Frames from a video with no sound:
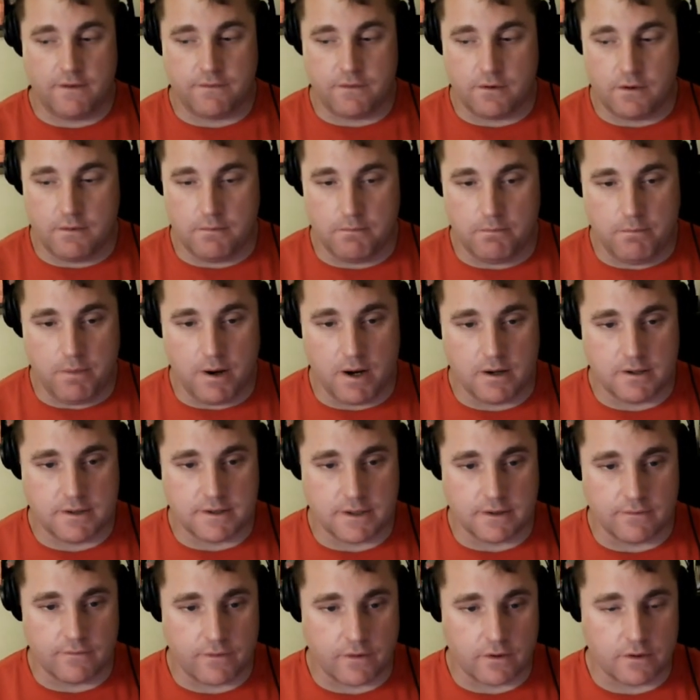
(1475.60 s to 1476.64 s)
an
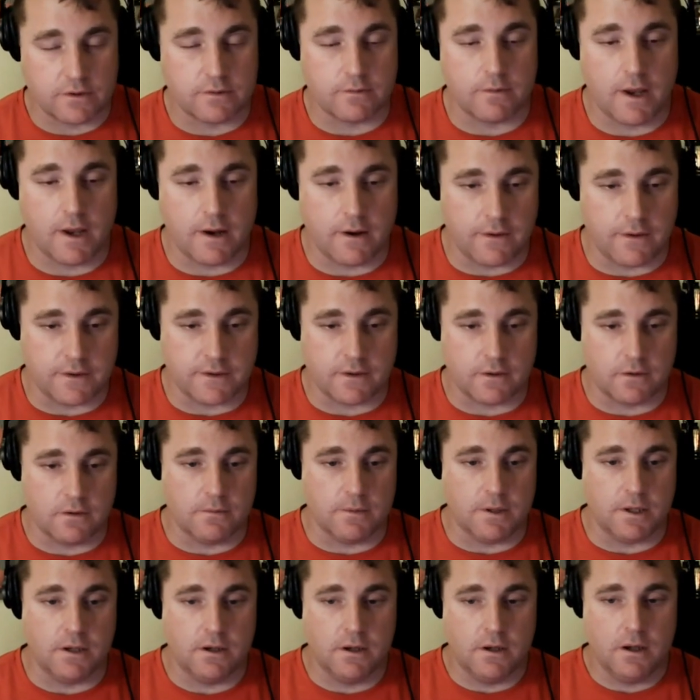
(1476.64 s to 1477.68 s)
embarrassing first round of the
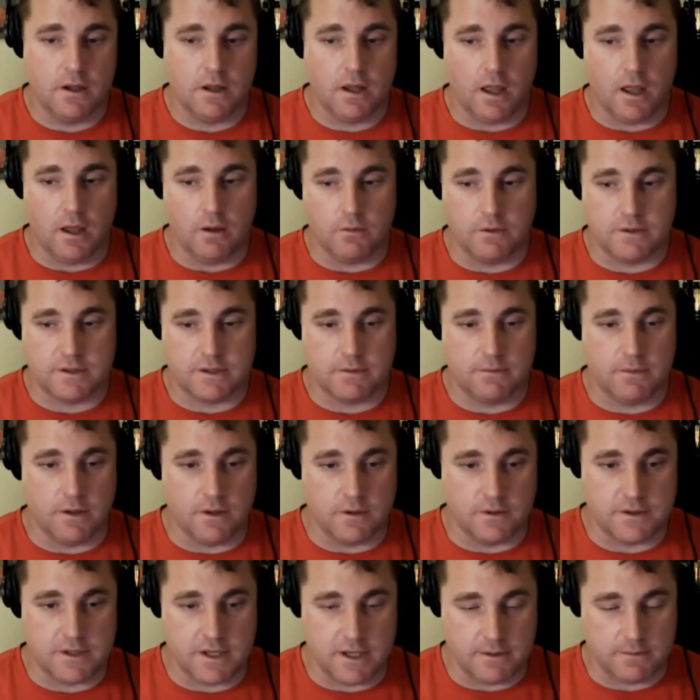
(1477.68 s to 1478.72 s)
tournament with some of
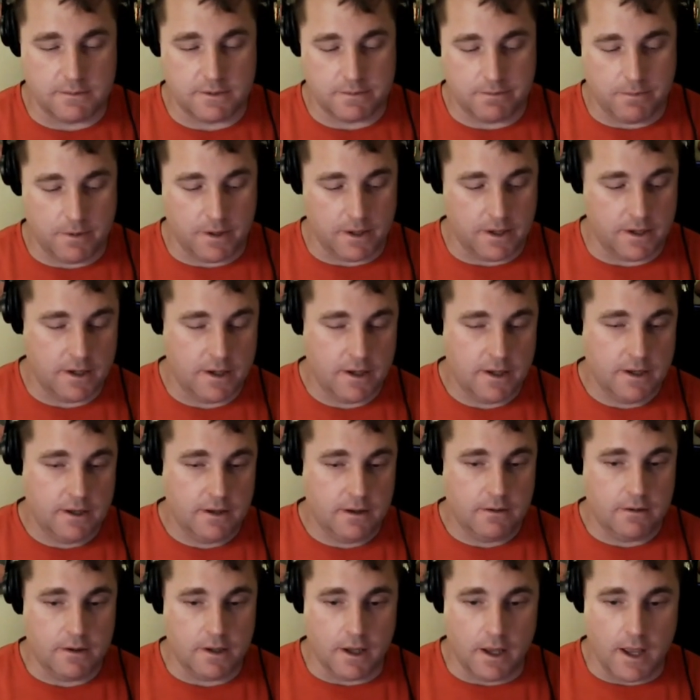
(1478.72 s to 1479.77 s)
those teams. But
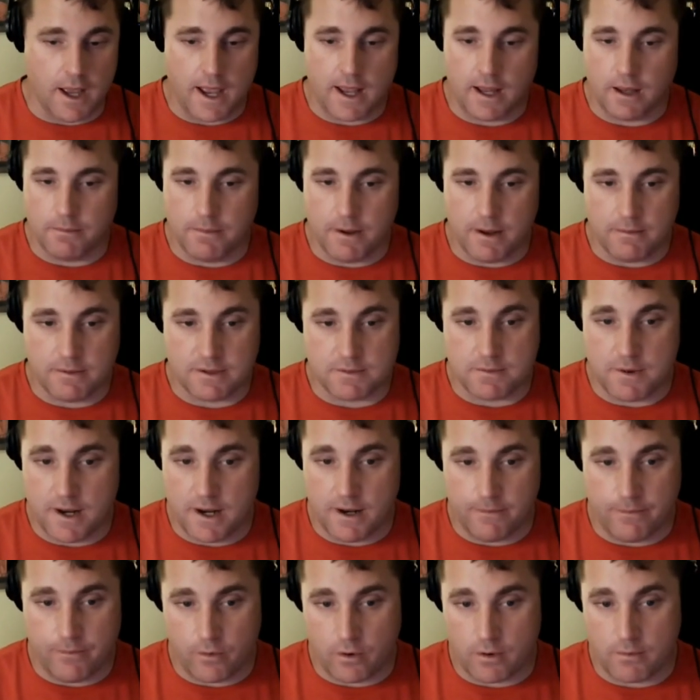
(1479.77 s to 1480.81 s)
Alabama's made
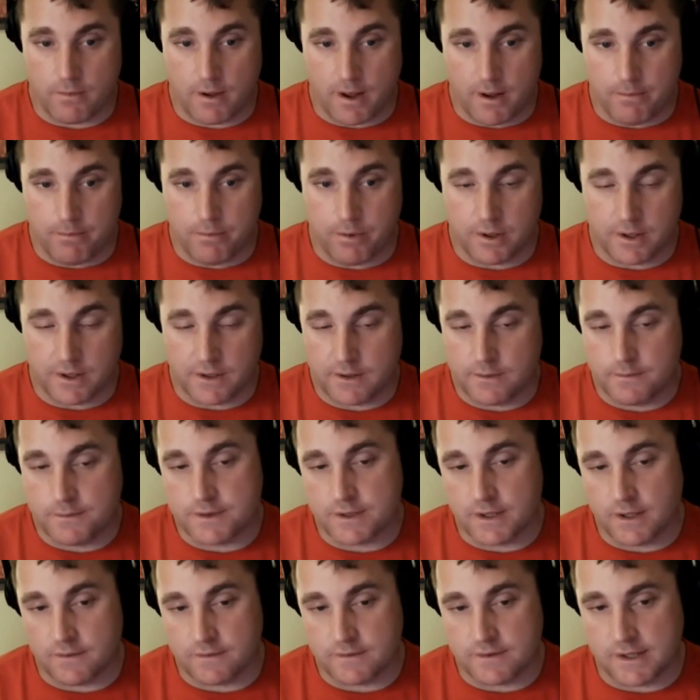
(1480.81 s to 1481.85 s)
up for it by putting
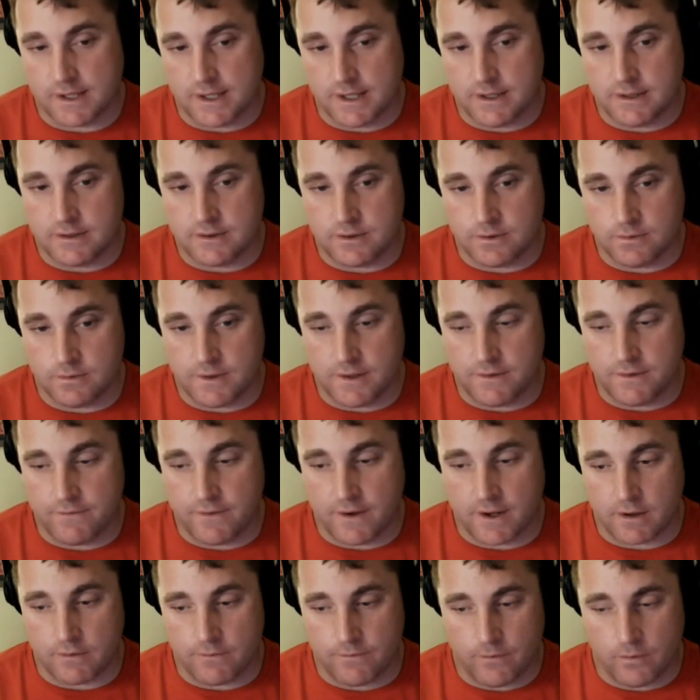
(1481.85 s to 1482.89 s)
themselves into the
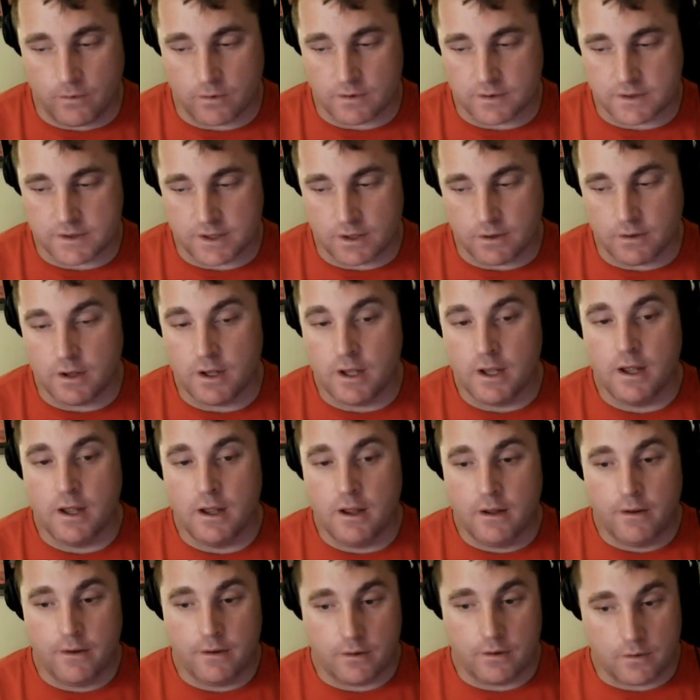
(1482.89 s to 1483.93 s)
Final Four. So
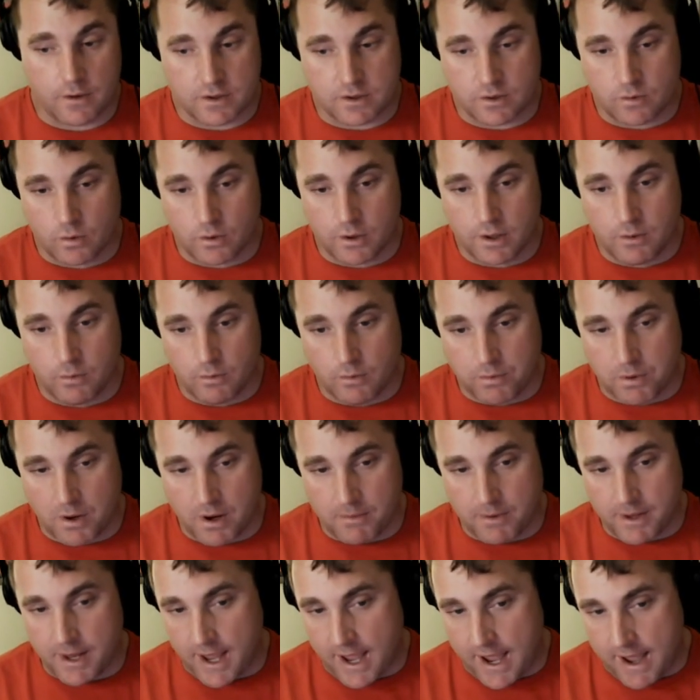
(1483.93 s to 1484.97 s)
Chris Gordy will
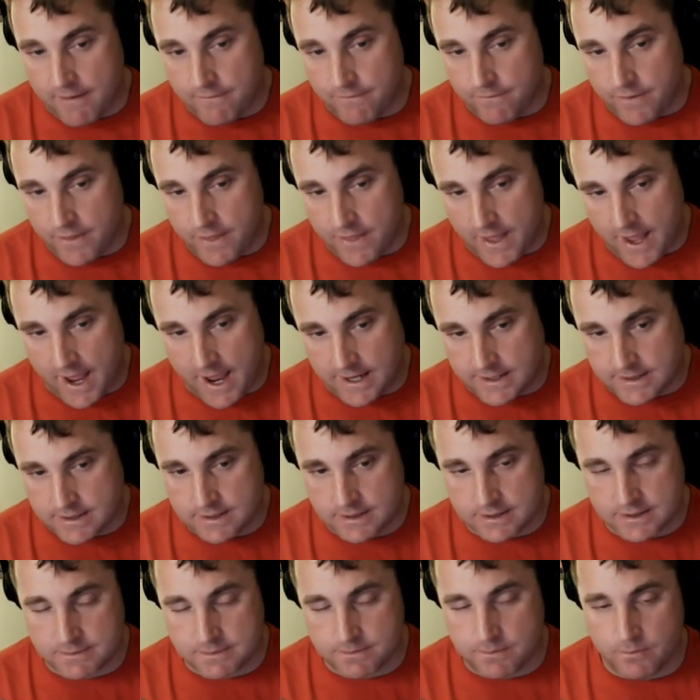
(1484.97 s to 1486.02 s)
probably have that,
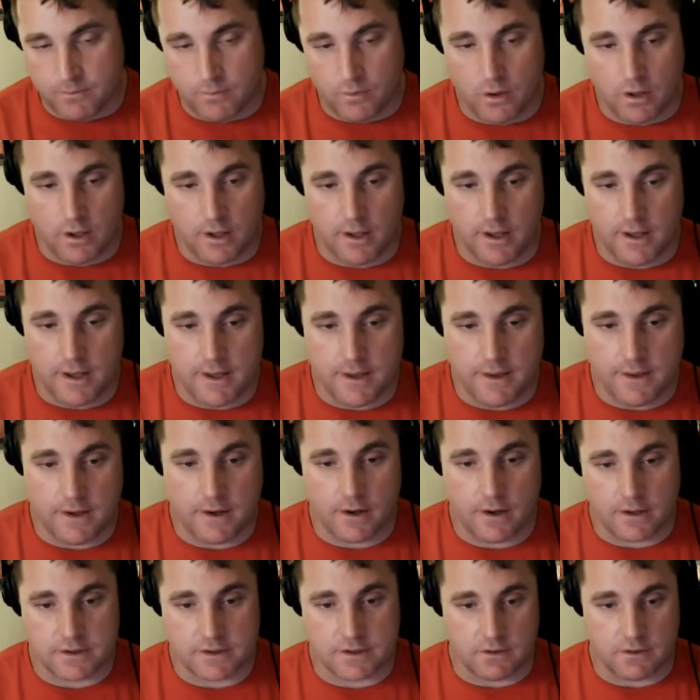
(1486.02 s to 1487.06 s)
and then
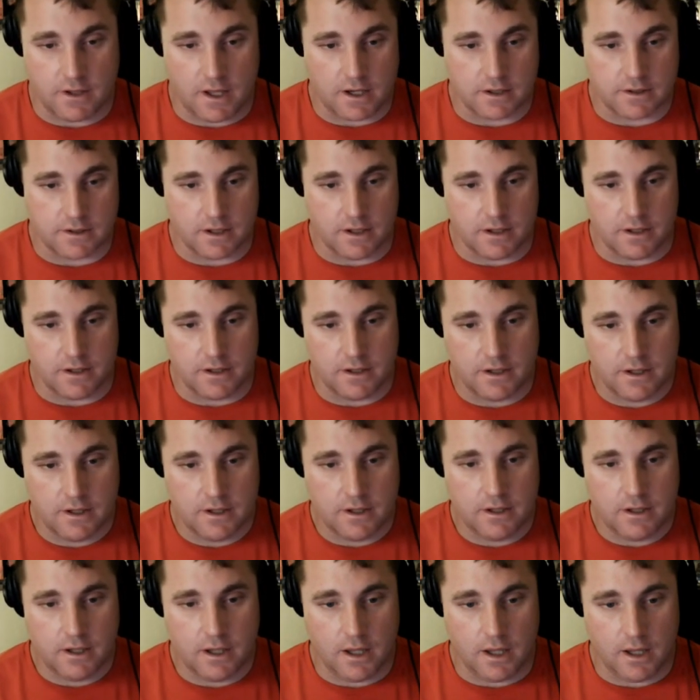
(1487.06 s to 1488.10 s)
also Locked On
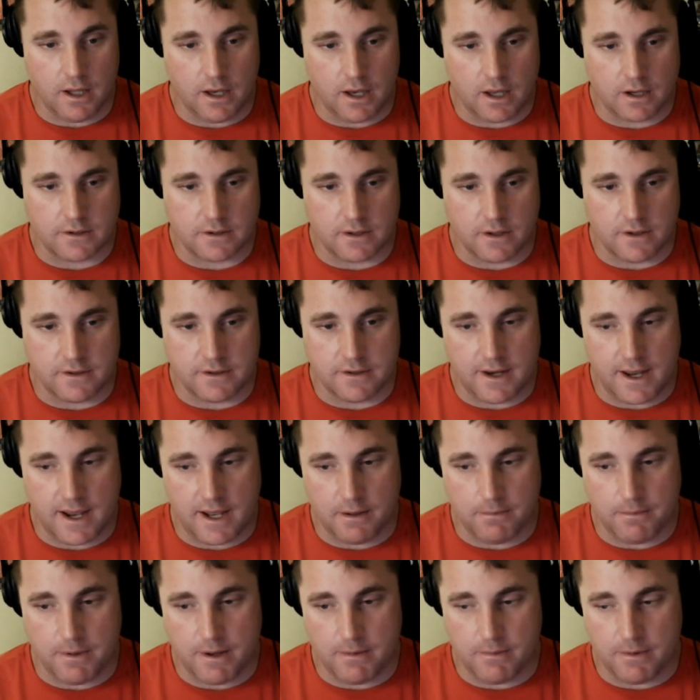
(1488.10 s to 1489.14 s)

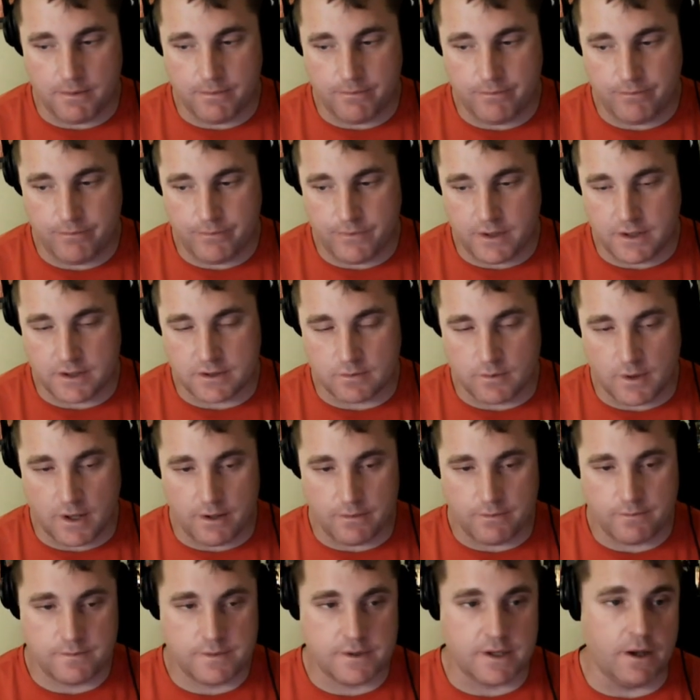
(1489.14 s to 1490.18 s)
Alabama as
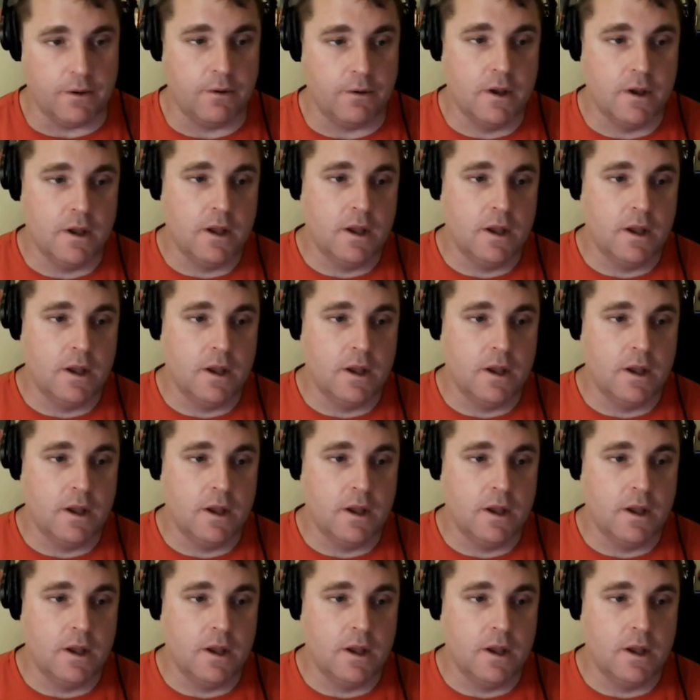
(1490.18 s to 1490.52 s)
well. So